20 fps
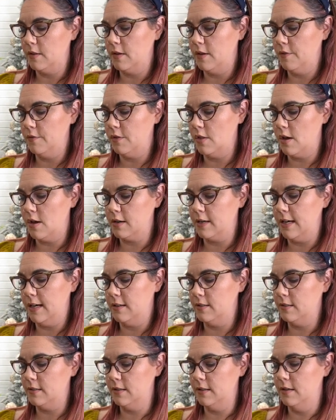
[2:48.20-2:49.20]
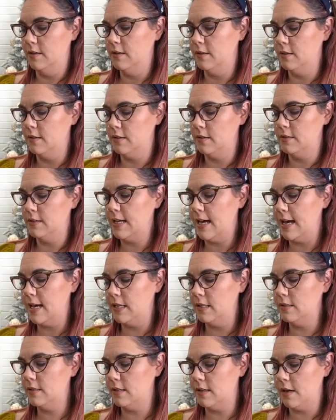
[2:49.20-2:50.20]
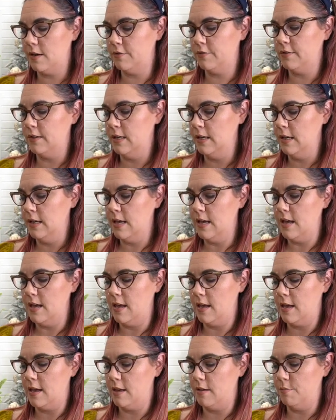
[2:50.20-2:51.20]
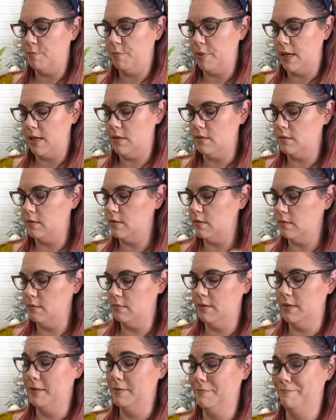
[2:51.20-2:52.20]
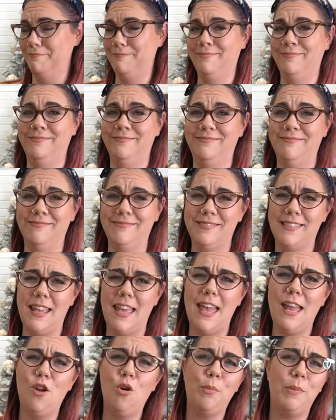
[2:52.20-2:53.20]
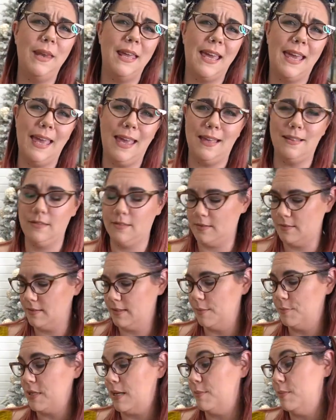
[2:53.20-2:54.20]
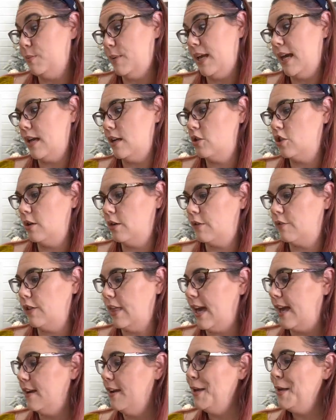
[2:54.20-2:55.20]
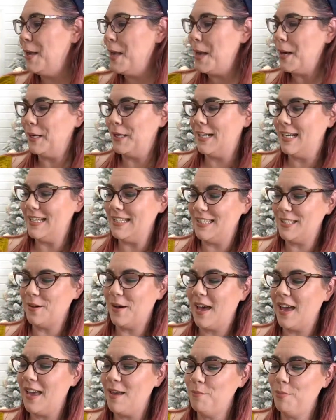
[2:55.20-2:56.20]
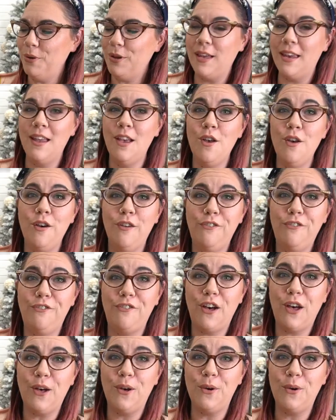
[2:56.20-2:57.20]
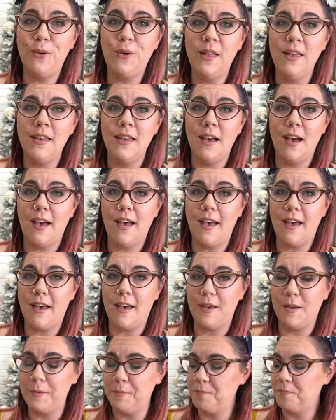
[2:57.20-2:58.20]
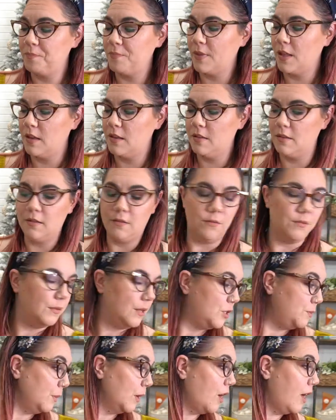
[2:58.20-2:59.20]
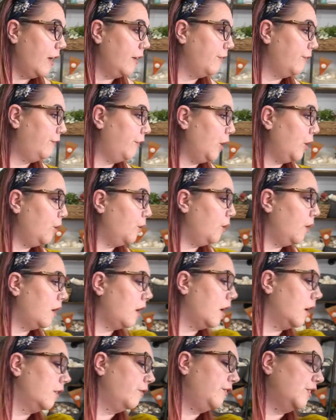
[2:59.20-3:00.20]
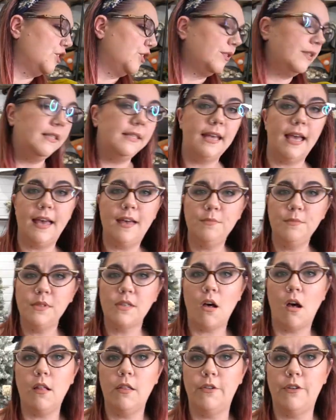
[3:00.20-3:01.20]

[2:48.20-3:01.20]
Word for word: of long nails. Tying stuff and buttons. And opening cans sometimes, but I got a trick for that. All right, so I had put faux, um, whatchamacallit, faux artificial stems all